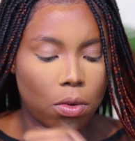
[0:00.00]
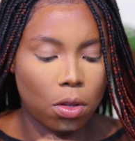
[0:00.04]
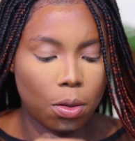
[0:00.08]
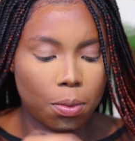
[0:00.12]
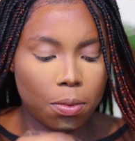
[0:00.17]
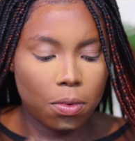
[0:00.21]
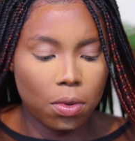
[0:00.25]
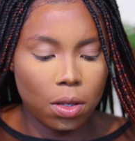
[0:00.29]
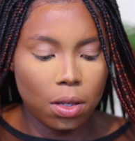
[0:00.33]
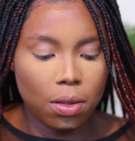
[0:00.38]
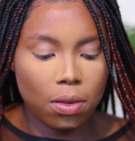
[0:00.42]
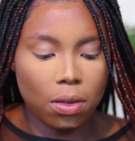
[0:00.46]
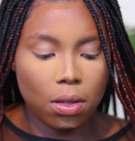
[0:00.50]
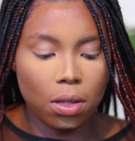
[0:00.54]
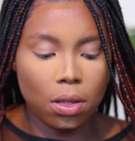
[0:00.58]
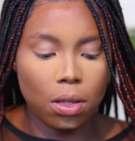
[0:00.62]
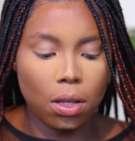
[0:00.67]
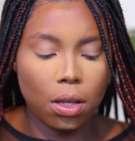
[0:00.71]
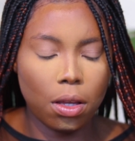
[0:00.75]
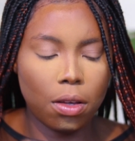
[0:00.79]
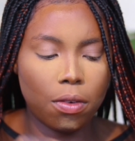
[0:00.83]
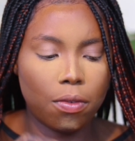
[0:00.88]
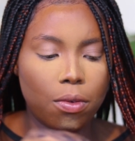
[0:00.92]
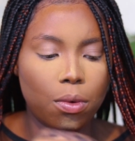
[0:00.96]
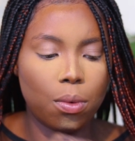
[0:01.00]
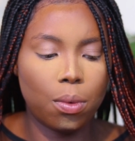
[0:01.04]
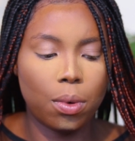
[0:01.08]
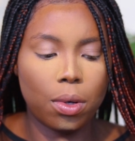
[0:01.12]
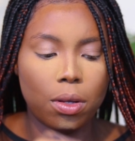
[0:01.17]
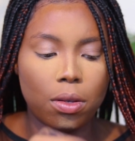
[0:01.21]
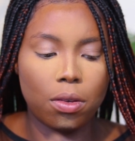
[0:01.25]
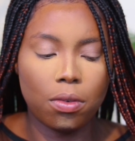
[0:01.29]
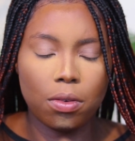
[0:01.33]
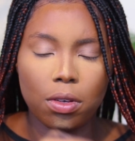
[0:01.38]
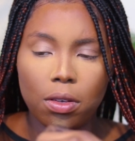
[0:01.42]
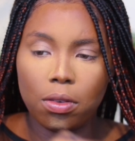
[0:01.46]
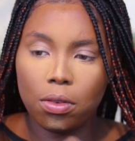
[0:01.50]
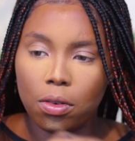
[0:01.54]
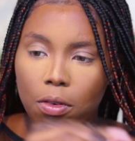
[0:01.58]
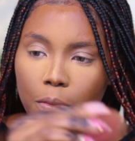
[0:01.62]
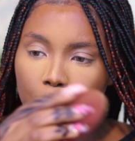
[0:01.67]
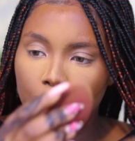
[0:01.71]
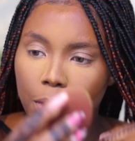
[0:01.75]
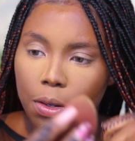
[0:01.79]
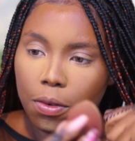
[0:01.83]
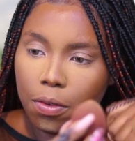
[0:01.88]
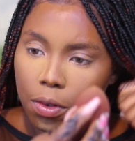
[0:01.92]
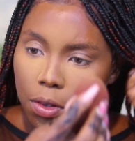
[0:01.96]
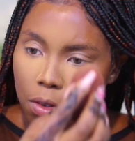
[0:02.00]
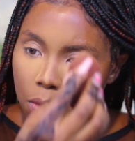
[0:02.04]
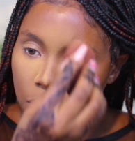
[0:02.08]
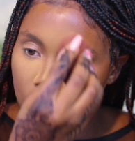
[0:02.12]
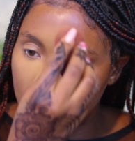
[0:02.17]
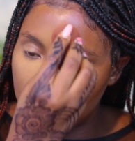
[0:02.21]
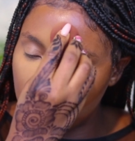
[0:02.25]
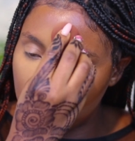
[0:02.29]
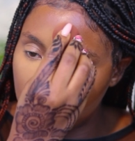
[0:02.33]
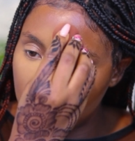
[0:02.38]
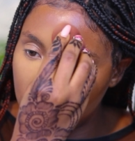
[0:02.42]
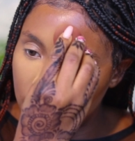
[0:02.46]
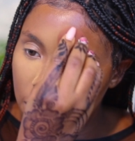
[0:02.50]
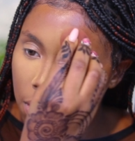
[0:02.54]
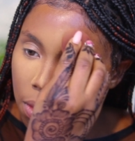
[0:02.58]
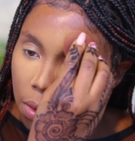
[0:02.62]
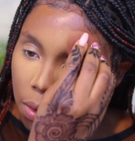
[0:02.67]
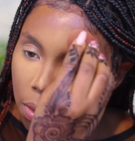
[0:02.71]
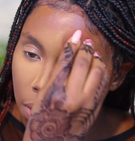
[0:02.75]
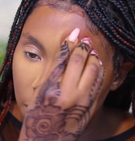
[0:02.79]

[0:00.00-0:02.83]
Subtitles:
So I'm setting everywhere the rest of my face with it.